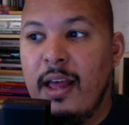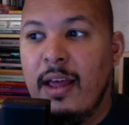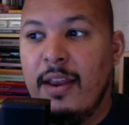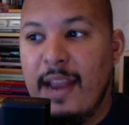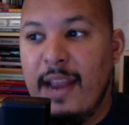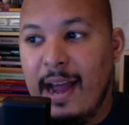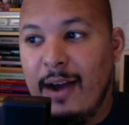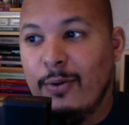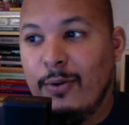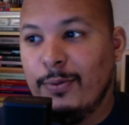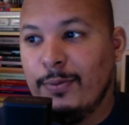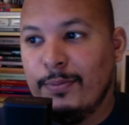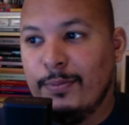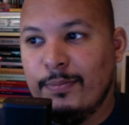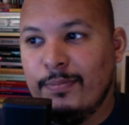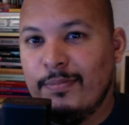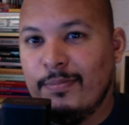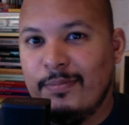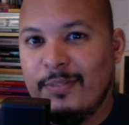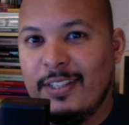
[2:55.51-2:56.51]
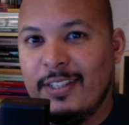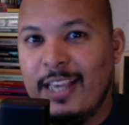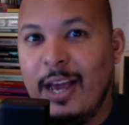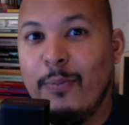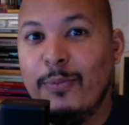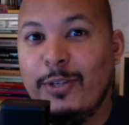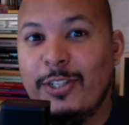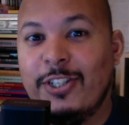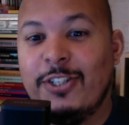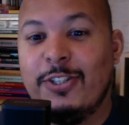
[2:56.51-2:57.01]
Now,
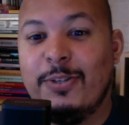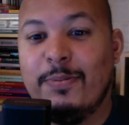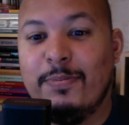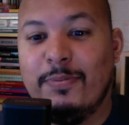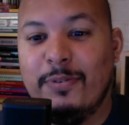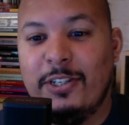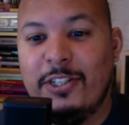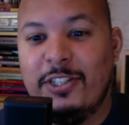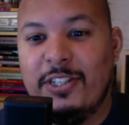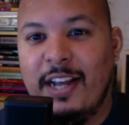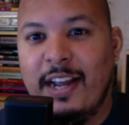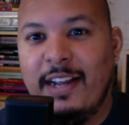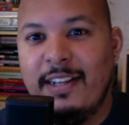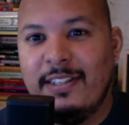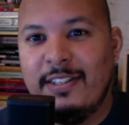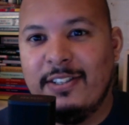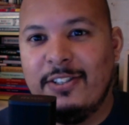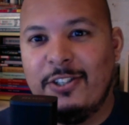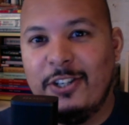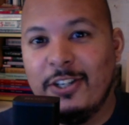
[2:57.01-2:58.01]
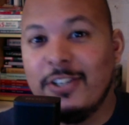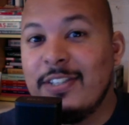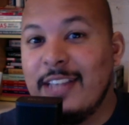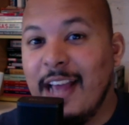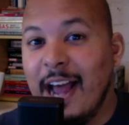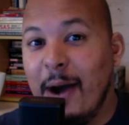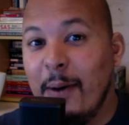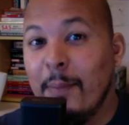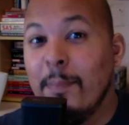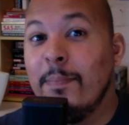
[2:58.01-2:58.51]
can we just appreciate just
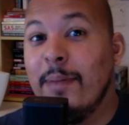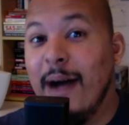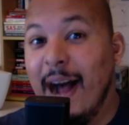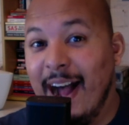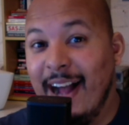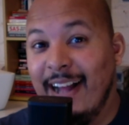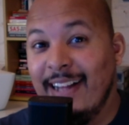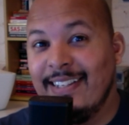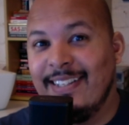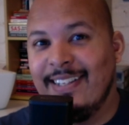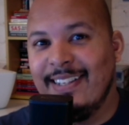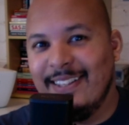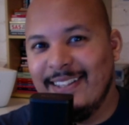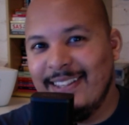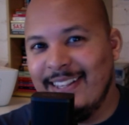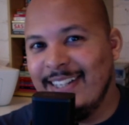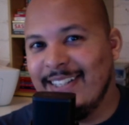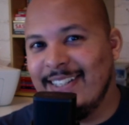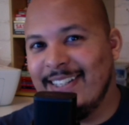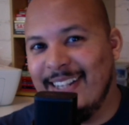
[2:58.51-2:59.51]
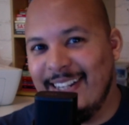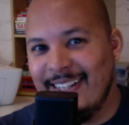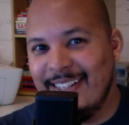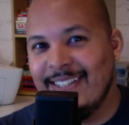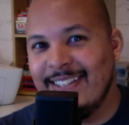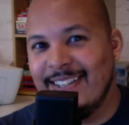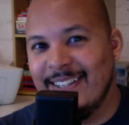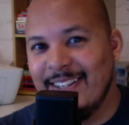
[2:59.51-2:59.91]
how bad this is?